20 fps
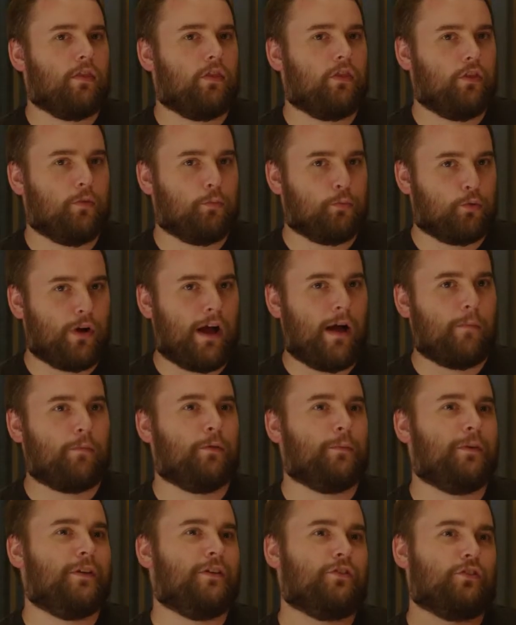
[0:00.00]
the
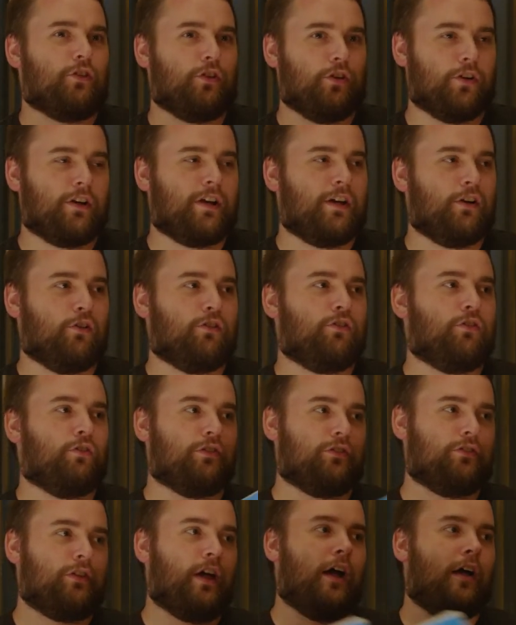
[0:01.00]
problem is her character
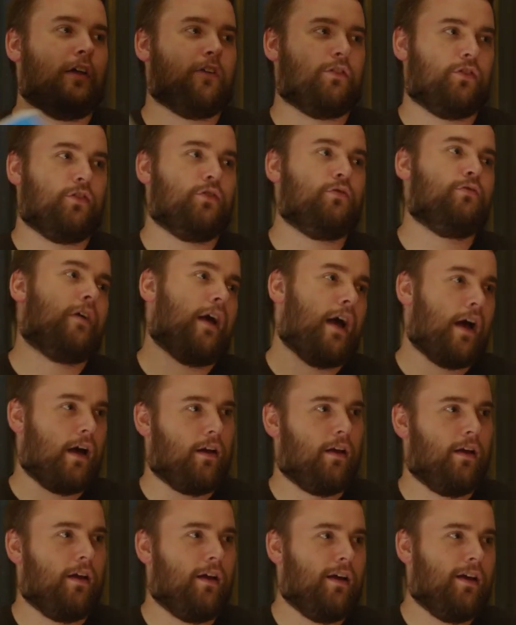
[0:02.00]
is tied to
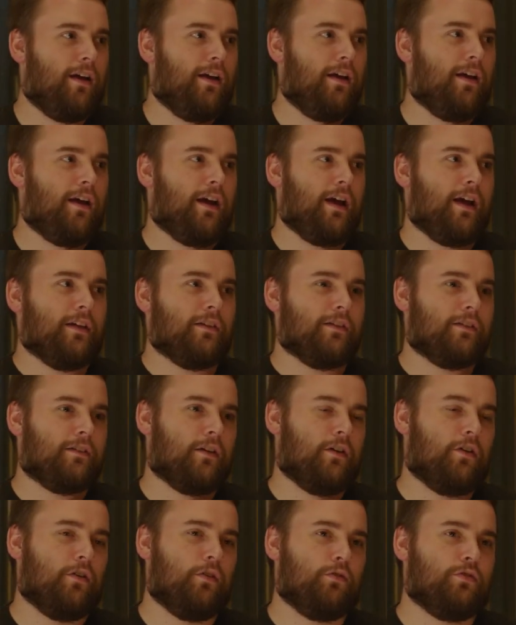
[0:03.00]
that. And
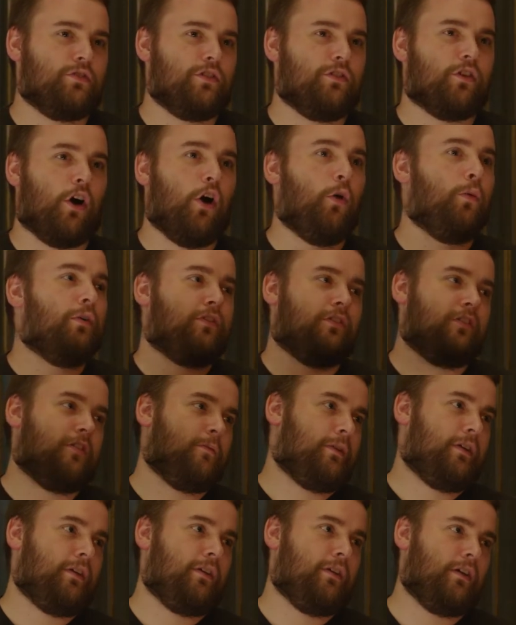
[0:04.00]
so she's always going
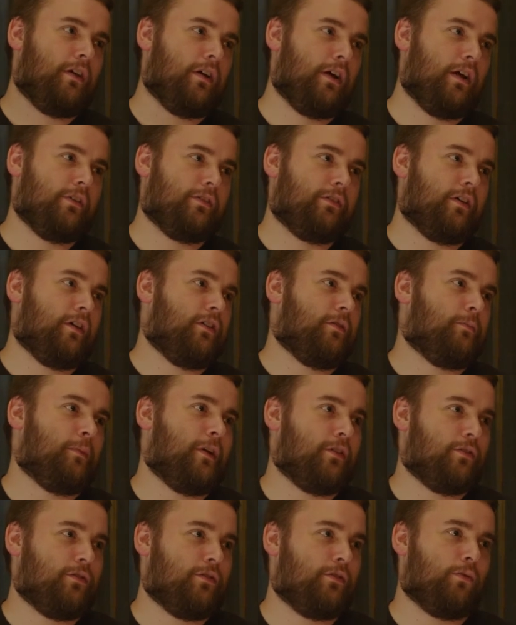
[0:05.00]
to be outside of the
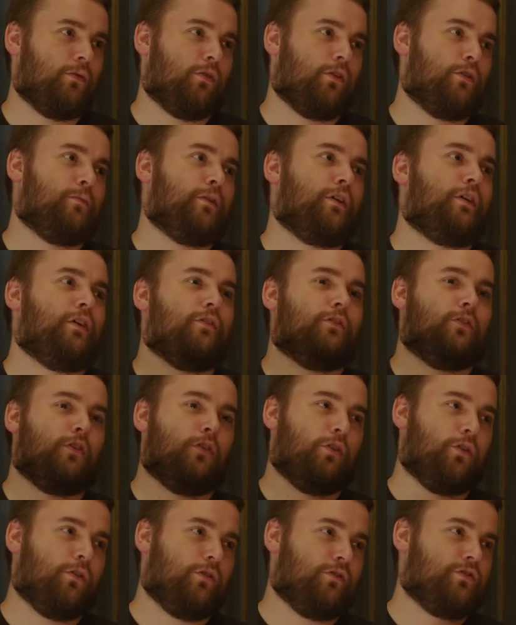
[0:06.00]
main story because
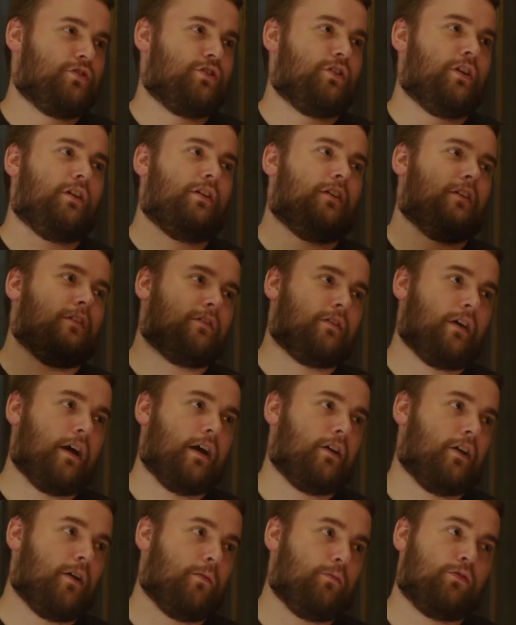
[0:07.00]
her shit is
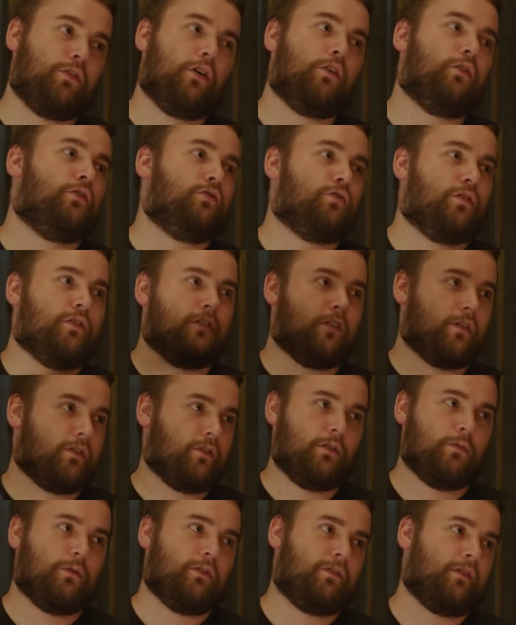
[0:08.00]
tied up so intrinsically with